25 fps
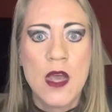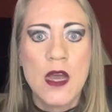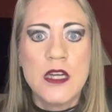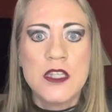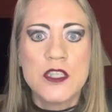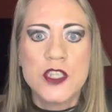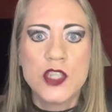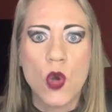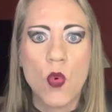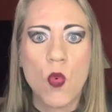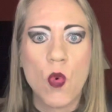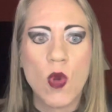
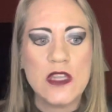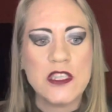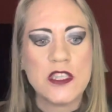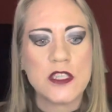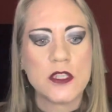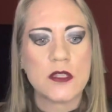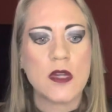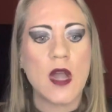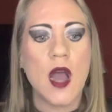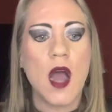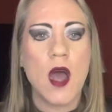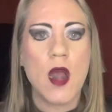So
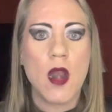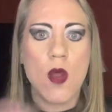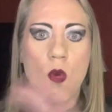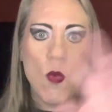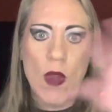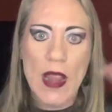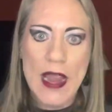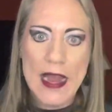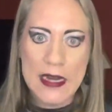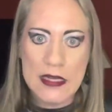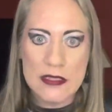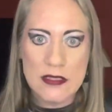once God
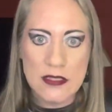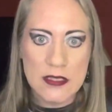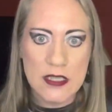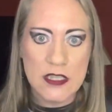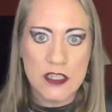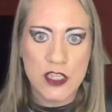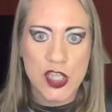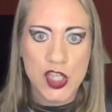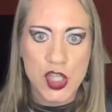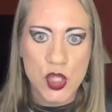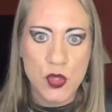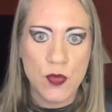awakens
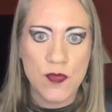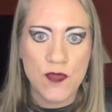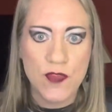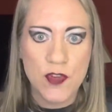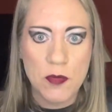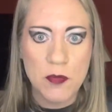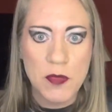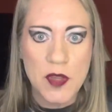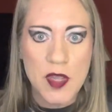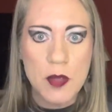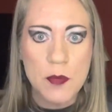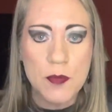us to and
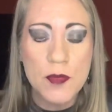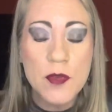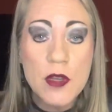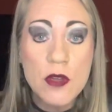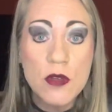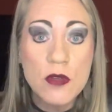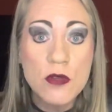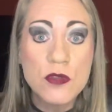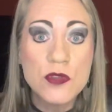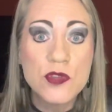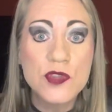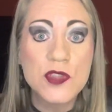from the
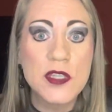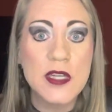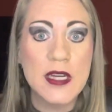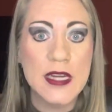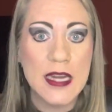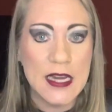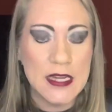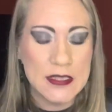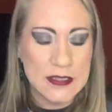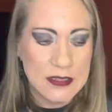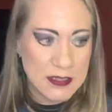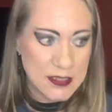abuse and
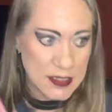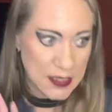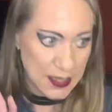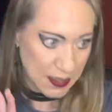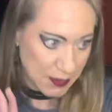get to,